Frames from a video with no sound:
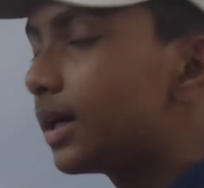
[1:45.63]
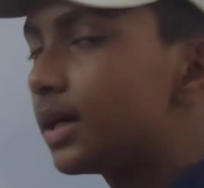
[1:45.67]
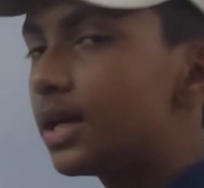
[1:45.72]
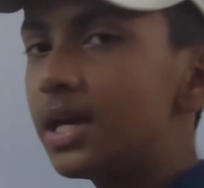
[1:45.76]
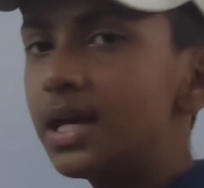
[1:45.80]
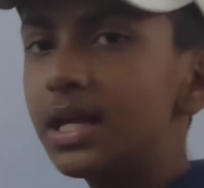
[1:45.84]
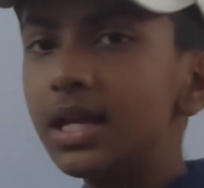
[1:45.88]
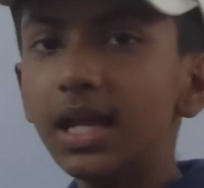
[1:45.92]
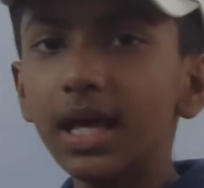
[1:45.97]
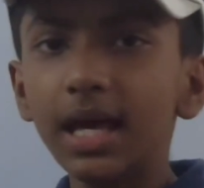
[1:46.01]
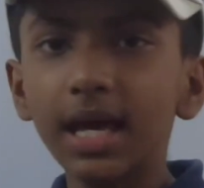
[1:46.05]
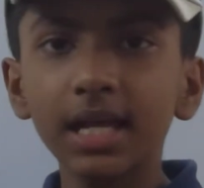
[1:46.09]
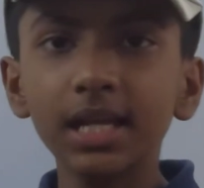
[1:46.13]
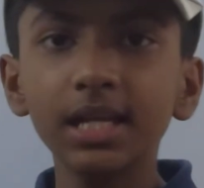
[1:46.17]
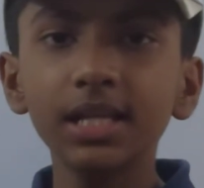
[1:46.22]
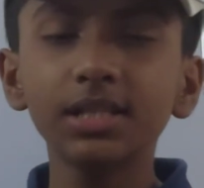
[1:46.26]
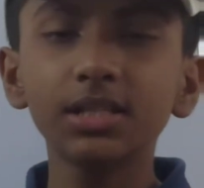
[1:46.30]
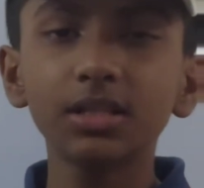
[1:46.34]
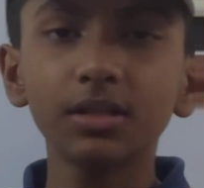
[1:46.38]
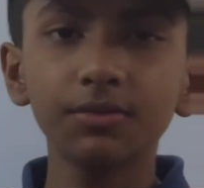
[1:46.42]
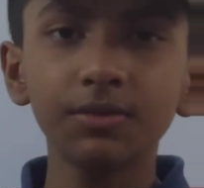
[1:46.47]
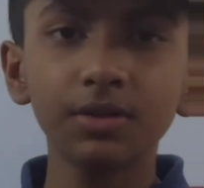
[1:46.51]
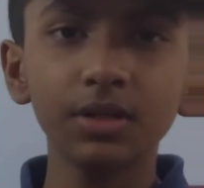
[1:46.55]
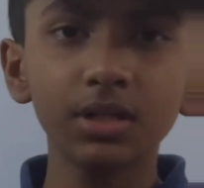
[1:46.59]
again n
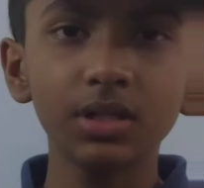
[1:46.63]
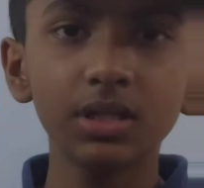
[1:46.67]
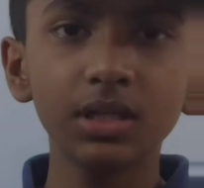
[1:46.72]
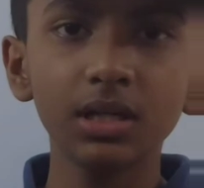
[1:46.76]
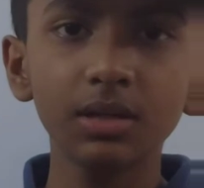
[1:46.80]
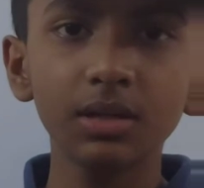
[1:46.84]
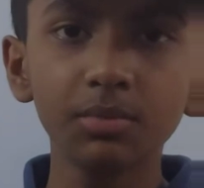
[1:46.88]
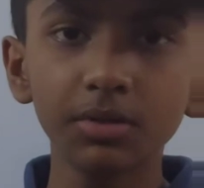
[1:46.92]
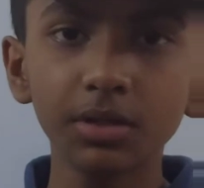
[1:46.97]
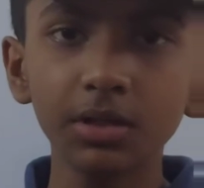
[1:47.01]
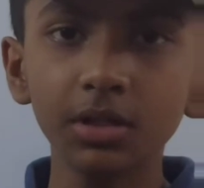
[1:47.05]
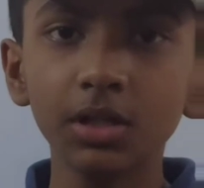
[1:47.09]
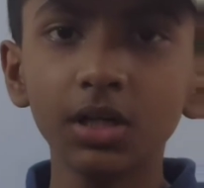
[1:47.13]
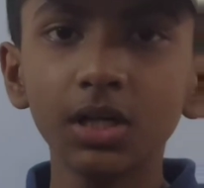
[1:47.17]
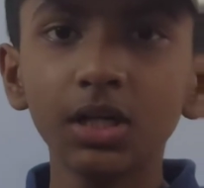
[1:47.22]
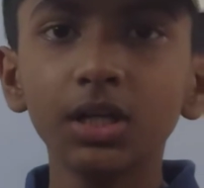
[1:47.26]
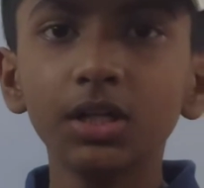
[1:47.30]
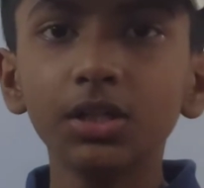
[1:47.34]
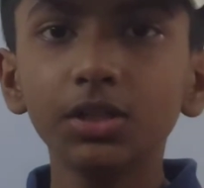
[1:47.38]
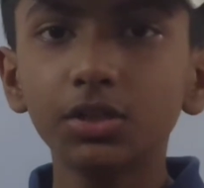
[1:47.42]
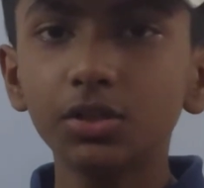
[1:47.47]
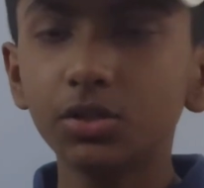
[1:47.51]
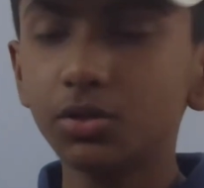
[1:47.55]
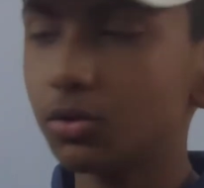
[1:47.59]
is a variable.
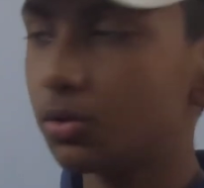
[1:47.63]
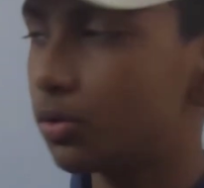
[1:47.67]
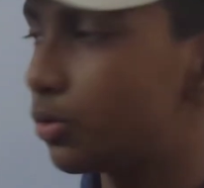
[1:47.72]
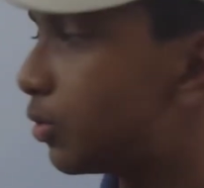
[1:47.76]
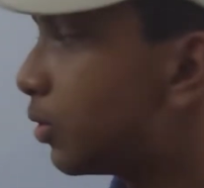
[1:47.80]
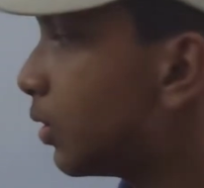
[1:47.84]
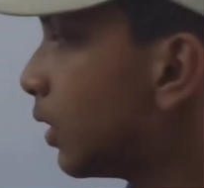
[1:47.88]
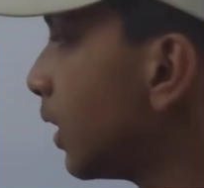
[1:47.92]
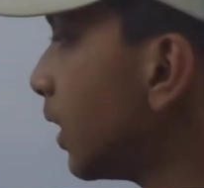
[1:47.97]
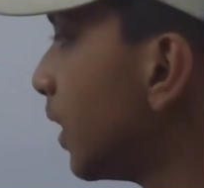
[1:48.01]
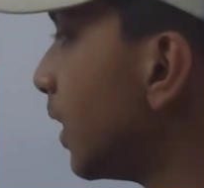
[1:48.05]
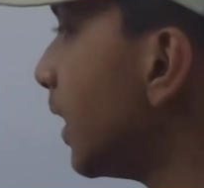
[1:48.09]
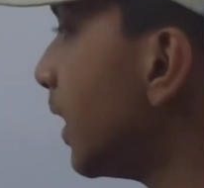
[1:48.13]
So